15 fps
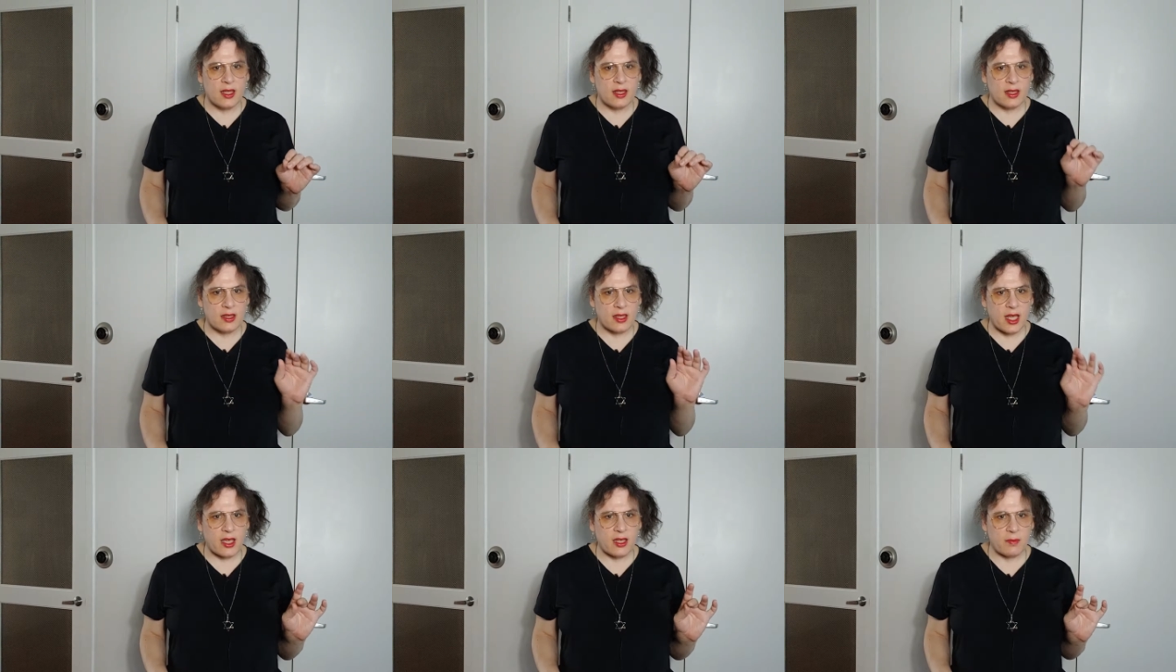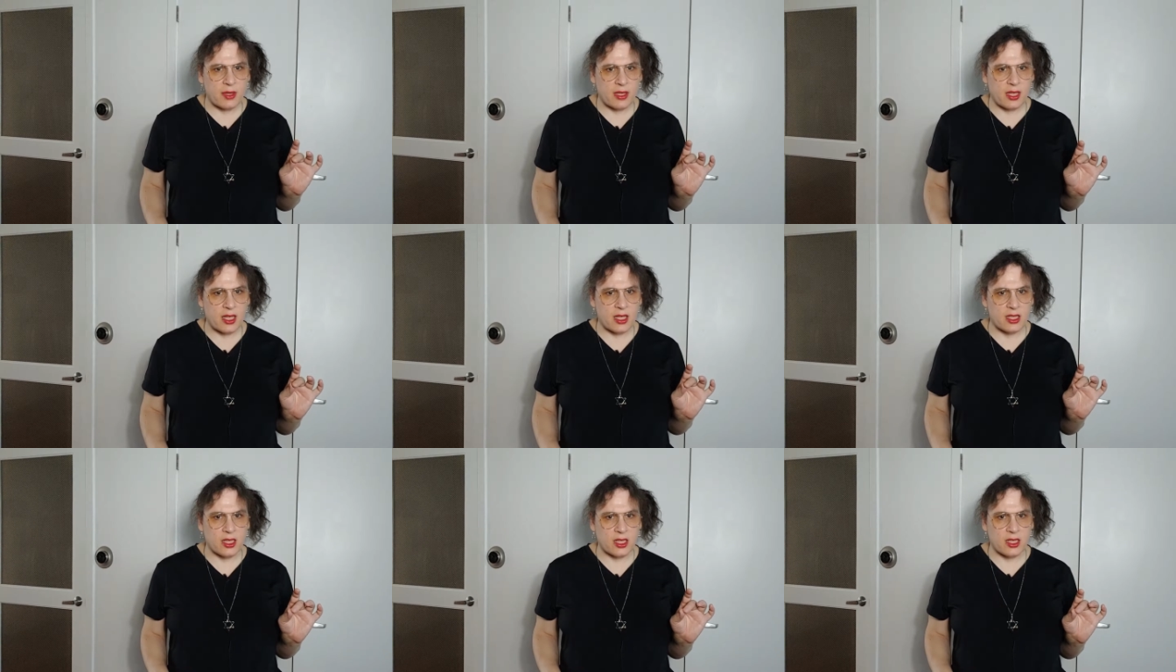The second
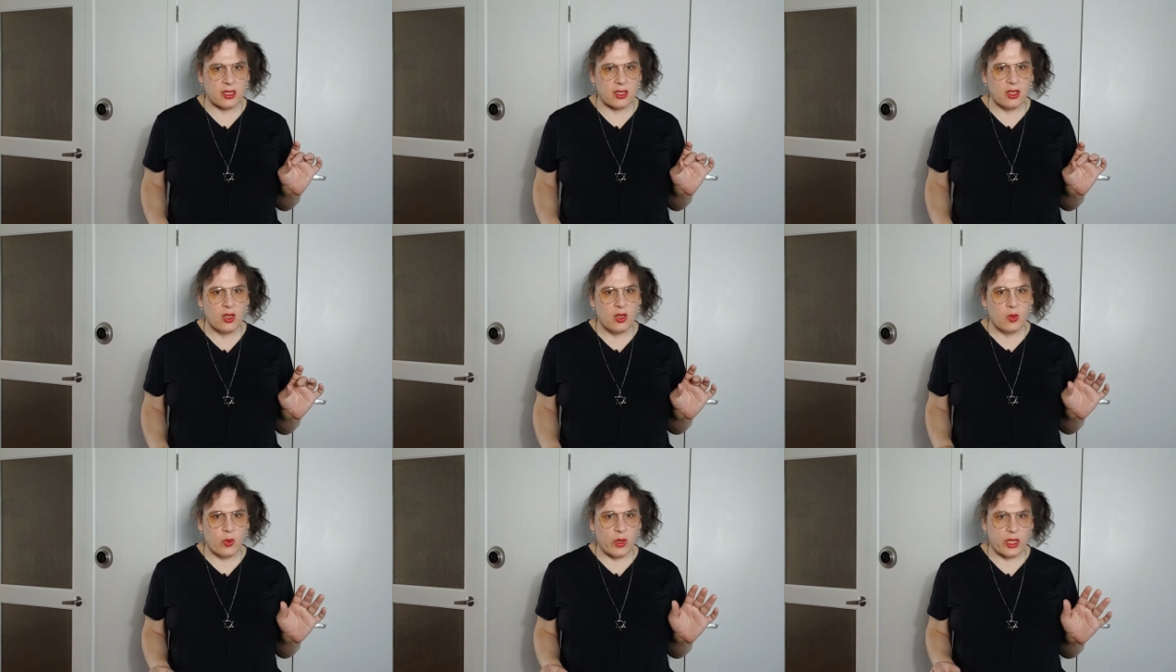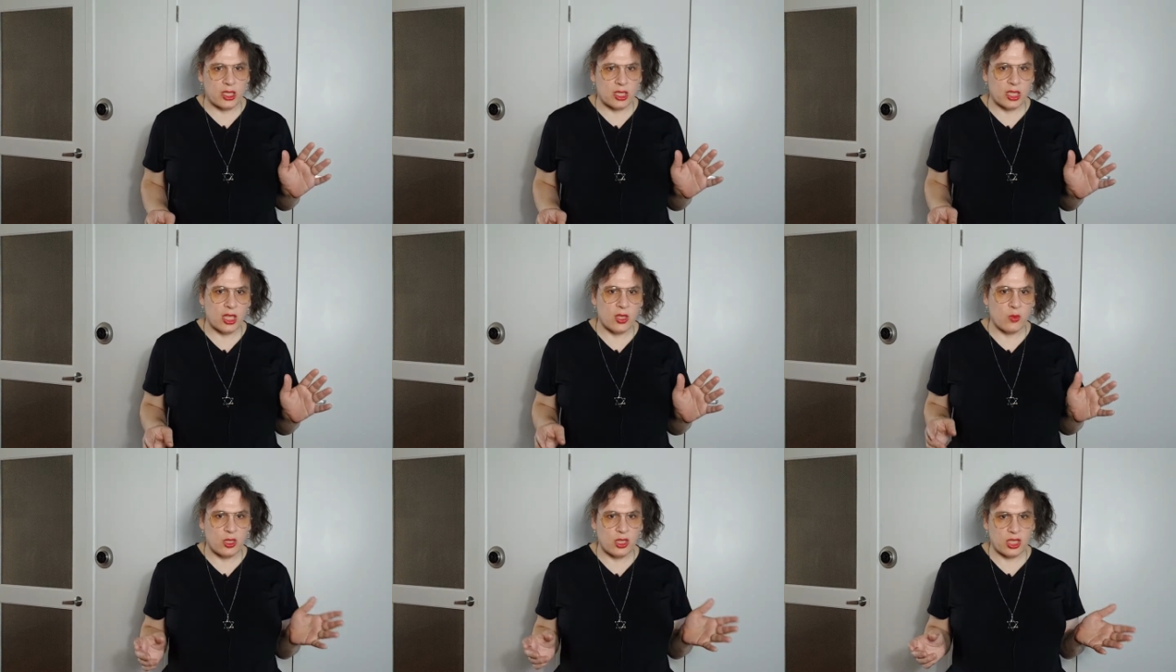petition, which
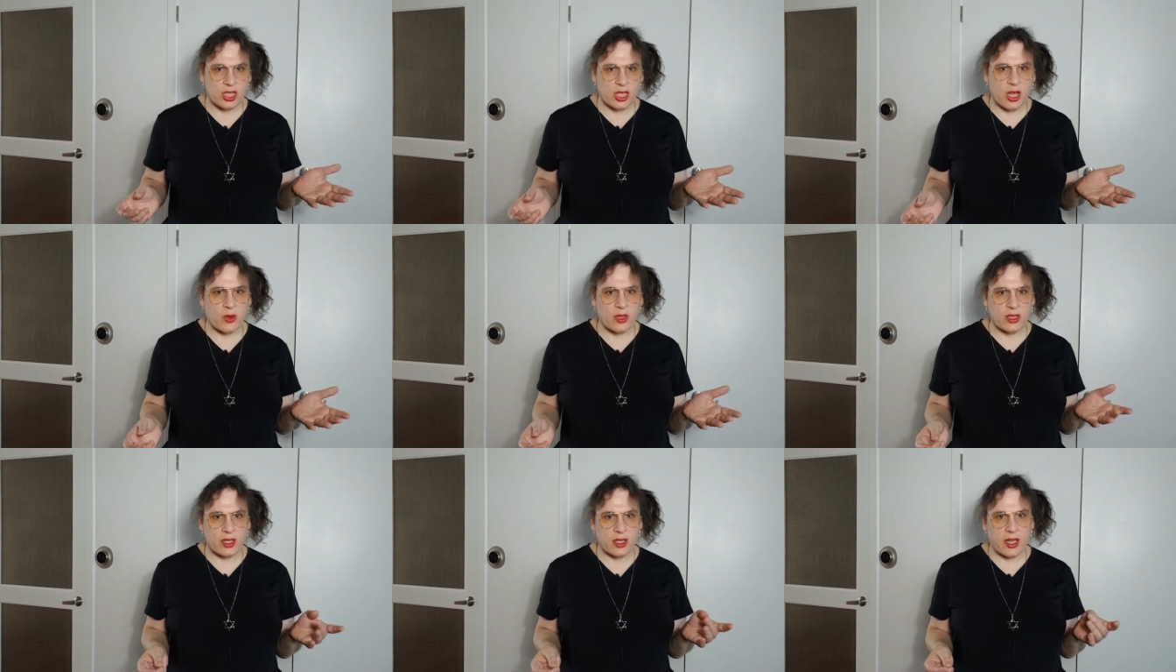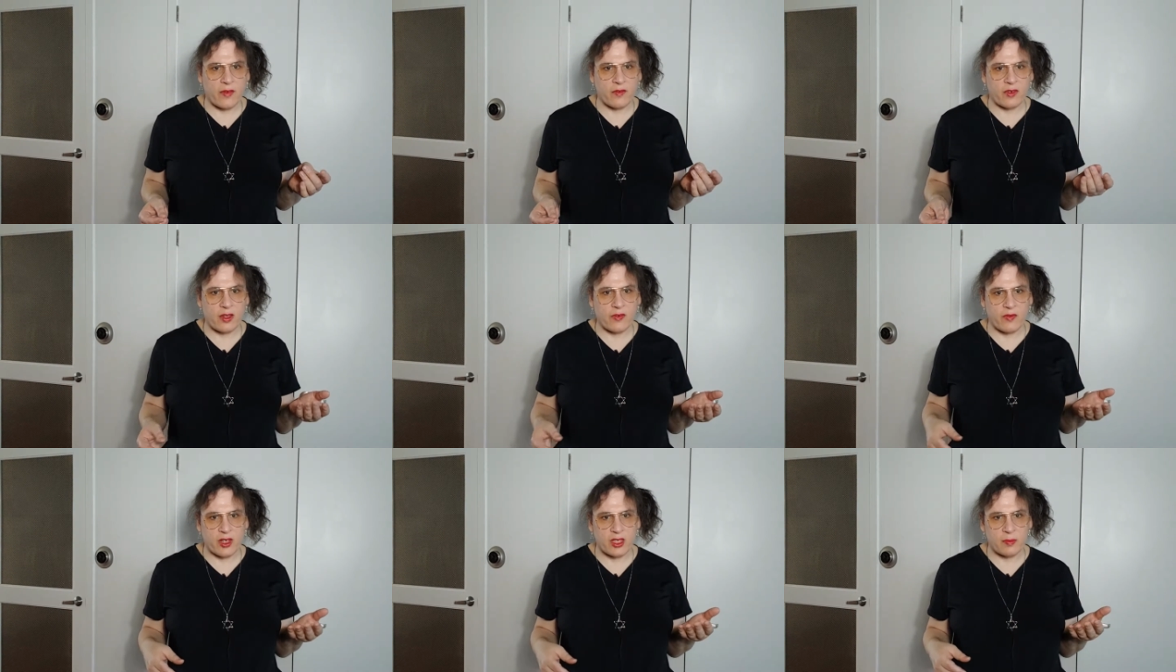he wouldn't show until after
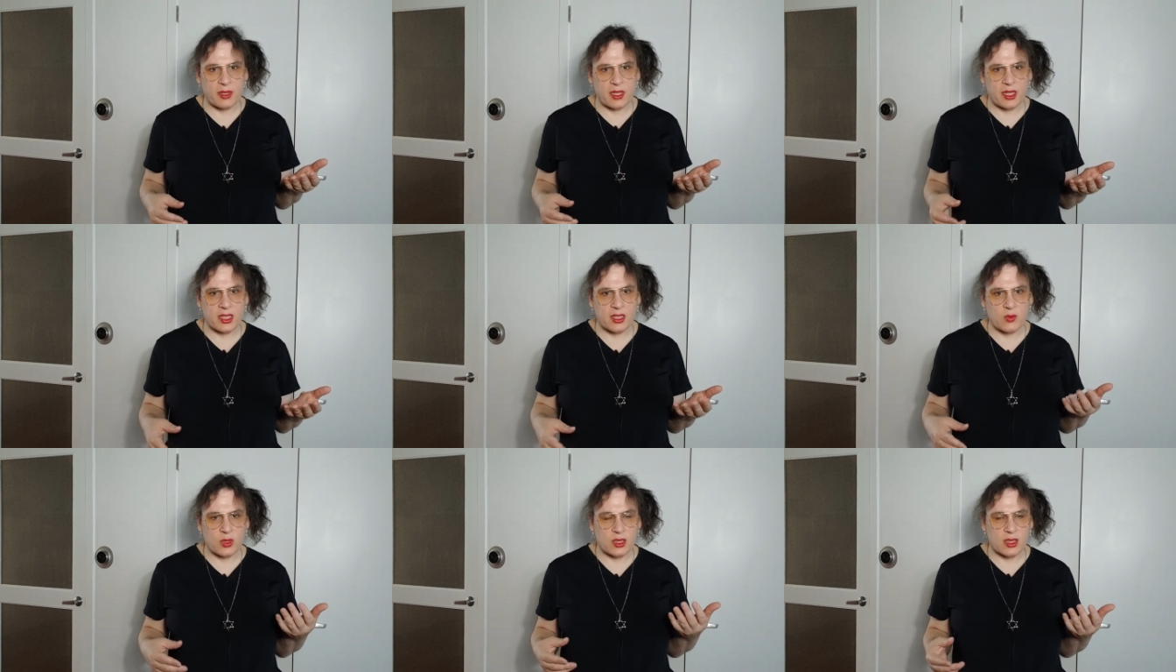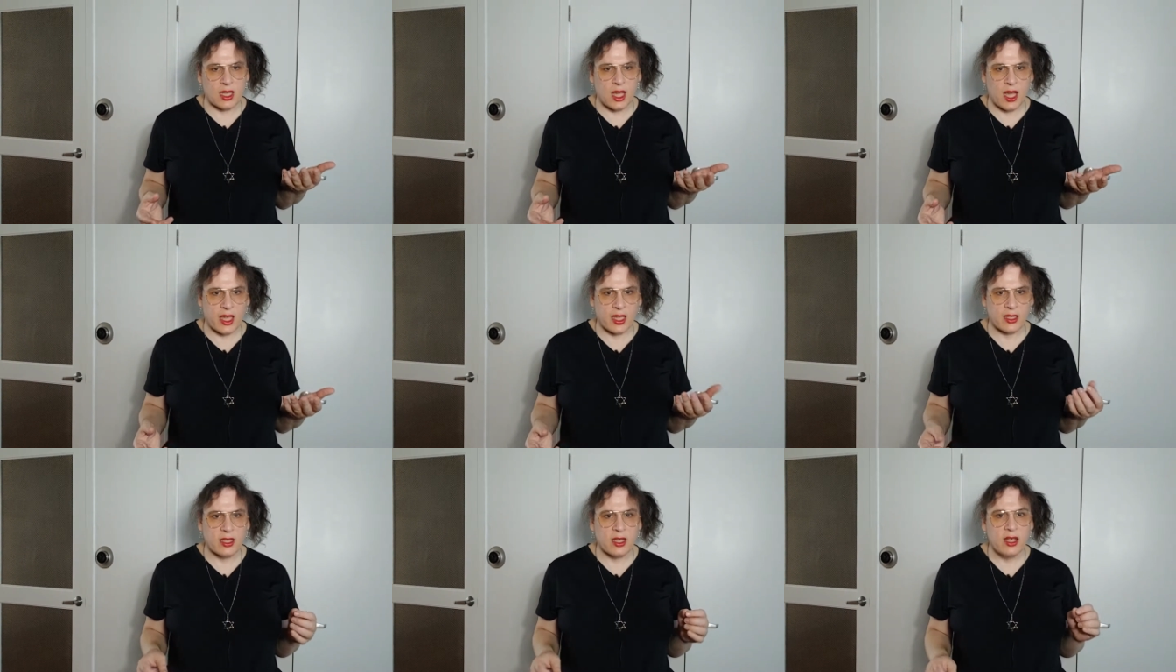the first petition was
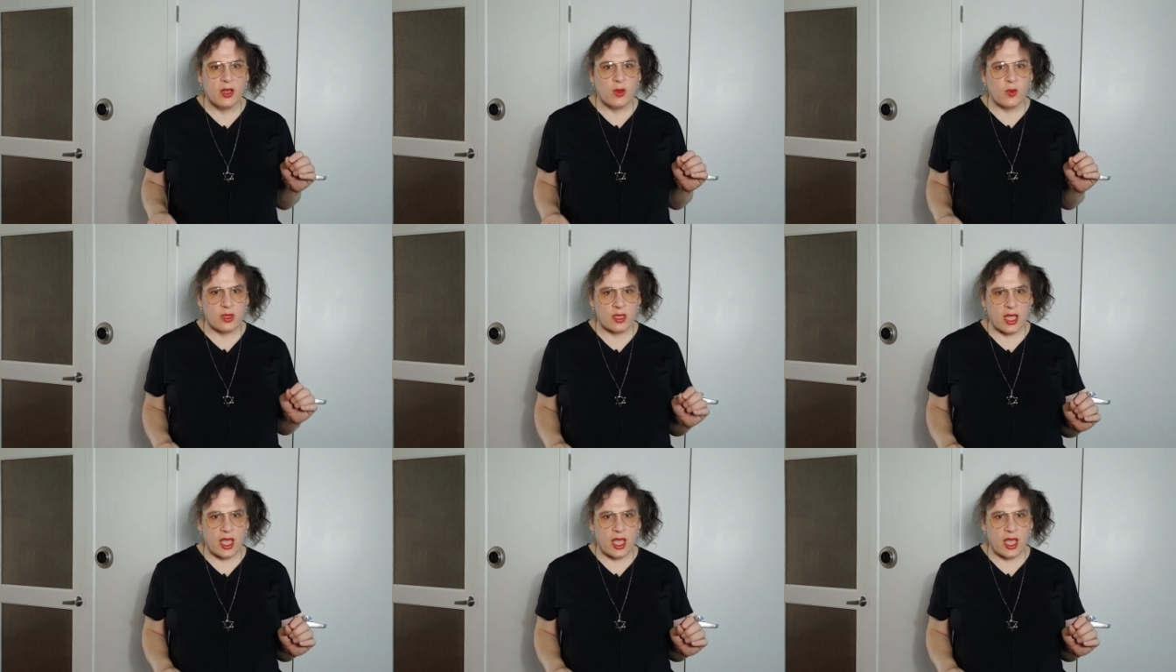signed, was